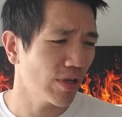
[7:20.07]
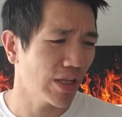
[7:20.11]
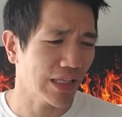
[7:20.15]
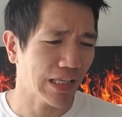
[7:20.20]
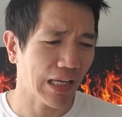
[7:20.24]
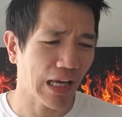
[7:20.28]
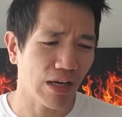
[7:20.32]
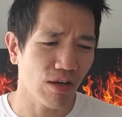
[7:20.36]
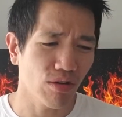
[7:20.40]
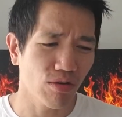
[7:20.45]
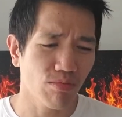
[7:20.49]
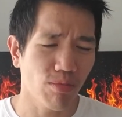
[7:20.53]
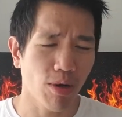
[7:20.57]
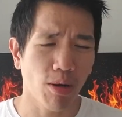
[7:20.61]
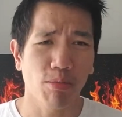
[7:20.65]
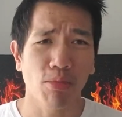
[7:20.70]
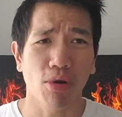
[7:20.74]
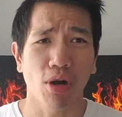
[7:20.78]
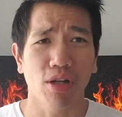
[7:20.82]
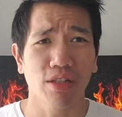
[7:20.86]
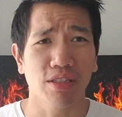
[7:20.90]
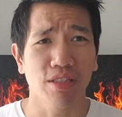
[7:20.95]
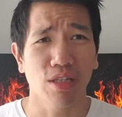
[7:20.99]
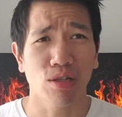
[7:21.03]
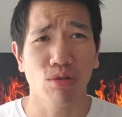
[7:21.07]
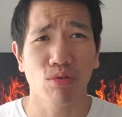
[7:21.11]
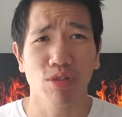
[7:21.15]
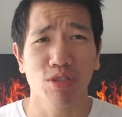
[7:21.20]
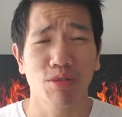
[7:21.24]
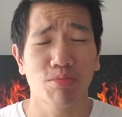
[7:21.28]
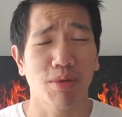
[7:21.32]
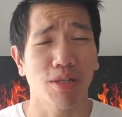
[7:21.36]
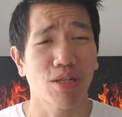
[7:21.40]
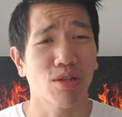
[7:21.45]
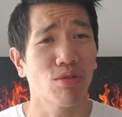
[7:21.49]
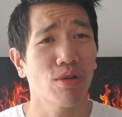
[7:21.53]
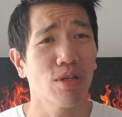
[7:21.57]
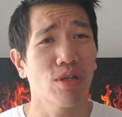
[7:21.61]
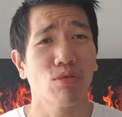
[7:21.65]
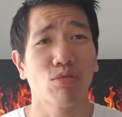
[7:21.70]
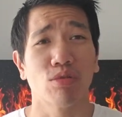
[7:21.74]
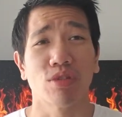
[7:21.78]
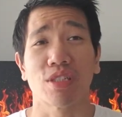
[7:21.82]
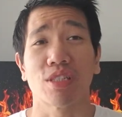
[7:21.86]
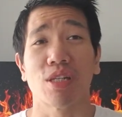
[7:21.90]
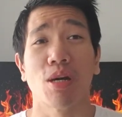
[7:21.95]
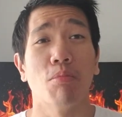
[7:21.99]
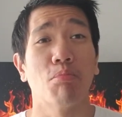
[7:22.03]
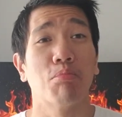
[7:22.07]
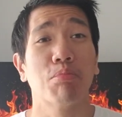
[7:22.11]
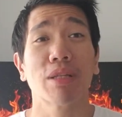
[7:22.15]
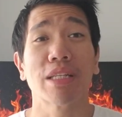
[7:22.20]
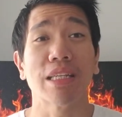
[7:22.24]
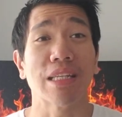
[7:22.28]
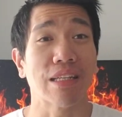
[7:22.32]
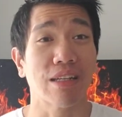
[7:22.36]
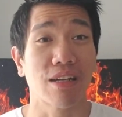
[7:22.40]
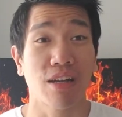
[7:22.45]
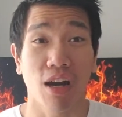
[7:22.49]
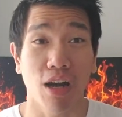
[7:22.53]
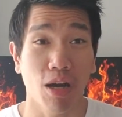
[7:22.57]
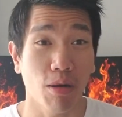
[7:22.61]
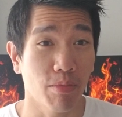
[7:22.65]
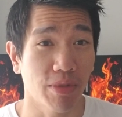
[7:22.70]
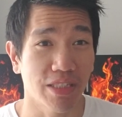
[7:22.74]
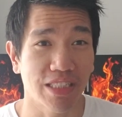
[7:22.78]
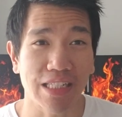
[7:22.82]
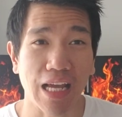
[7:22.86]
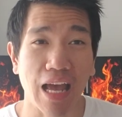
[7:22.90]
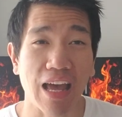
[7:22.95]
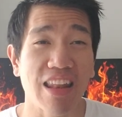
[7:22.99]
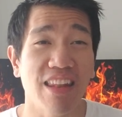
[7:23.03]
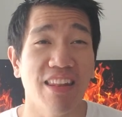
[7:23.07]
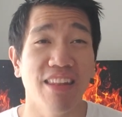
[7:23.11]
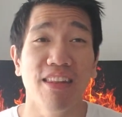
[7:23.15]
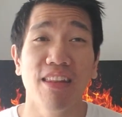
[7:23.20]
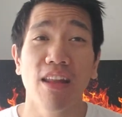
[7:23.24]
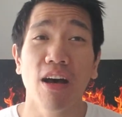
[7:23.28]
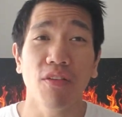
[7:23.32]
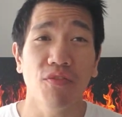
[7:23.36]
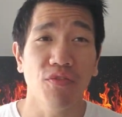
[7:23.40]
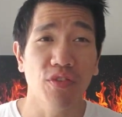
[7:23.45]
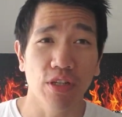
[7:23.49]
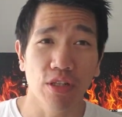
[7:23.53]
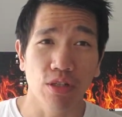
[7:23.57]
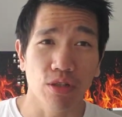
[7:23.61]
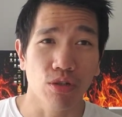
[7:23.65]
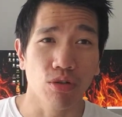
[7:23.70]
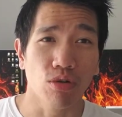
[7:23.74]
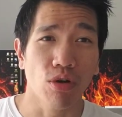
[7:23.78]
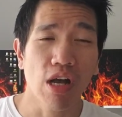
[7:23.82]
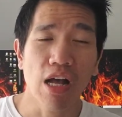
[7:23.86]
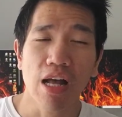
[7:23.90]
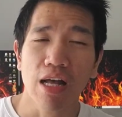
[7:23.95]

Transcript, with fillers: Like, I don't remember all the other ones, but it, it was complete garbage. It had nothing to do.